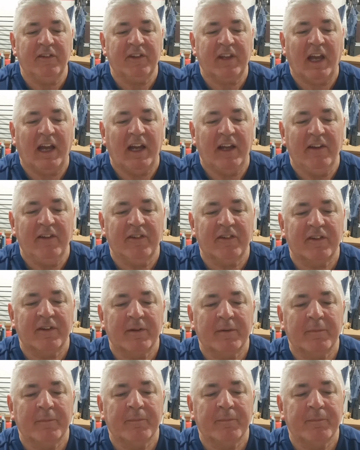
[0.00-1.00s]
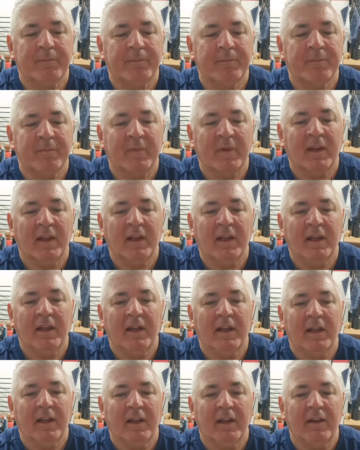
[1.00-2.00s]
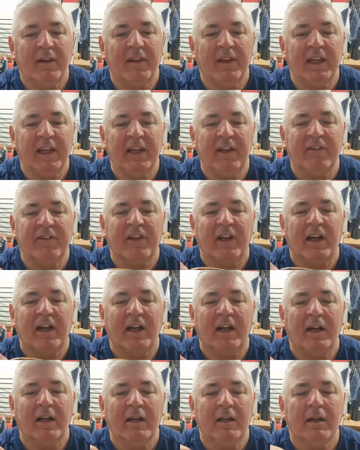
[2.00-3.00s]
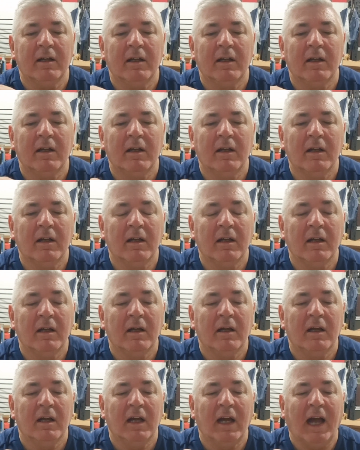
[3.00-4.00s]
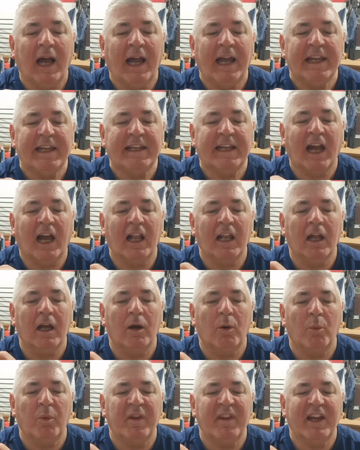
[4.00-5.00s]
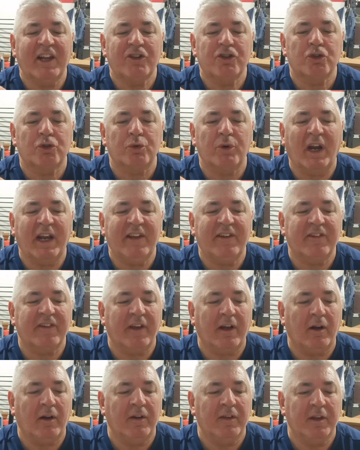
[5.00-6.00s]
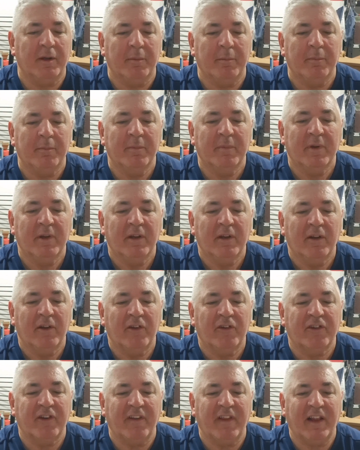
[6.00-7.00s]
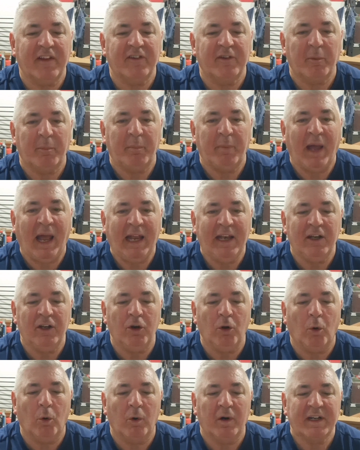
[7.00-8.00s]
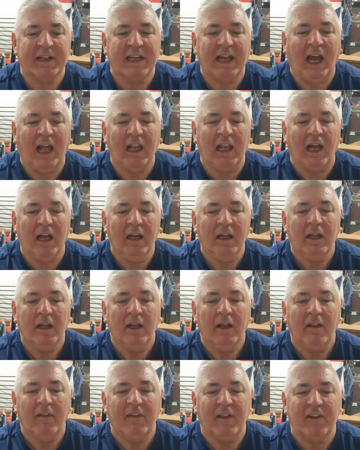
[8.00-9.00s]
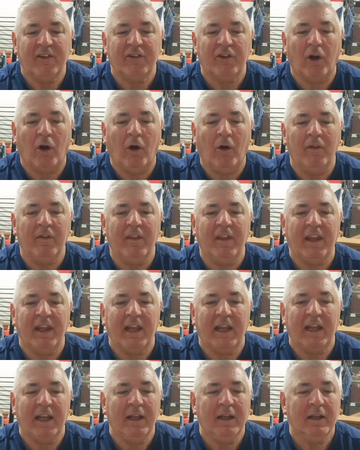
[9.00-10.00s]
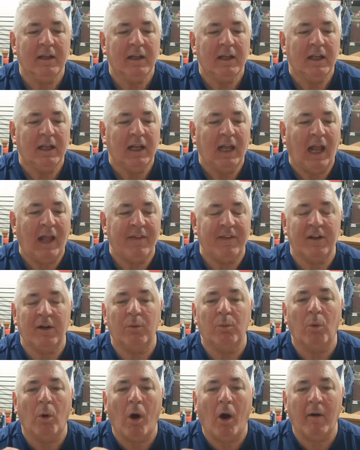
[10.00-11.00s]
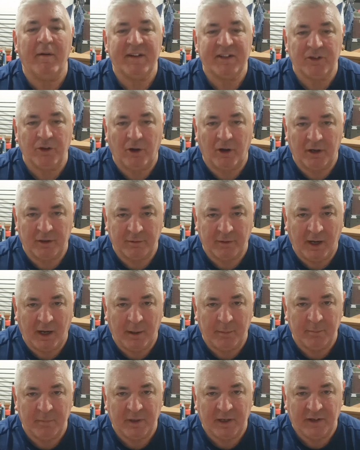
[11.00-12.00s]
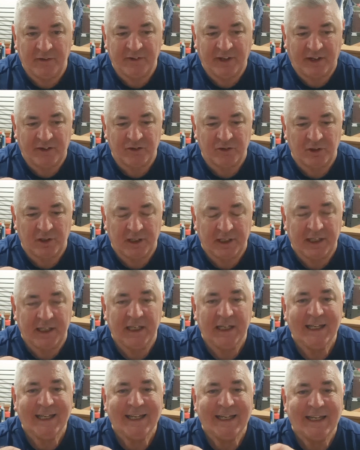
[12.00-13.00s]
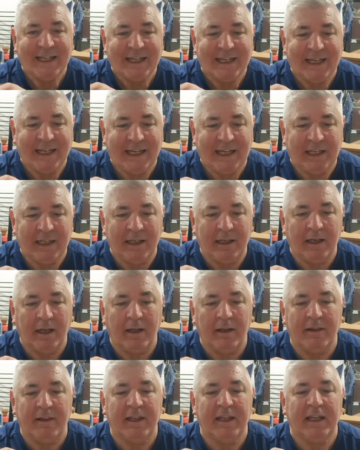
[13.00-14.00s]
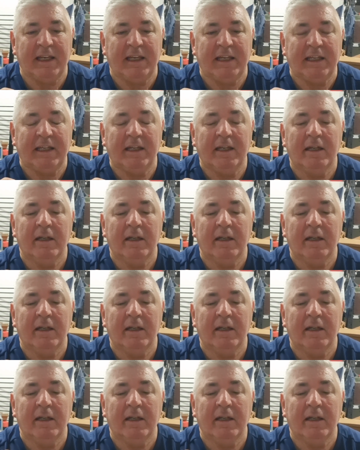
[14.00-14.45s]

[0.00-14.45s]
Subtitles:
case, these are a colour with a tracer on them. So that's a pattern or a colour that's on there, and then a wiring diagram is actually in the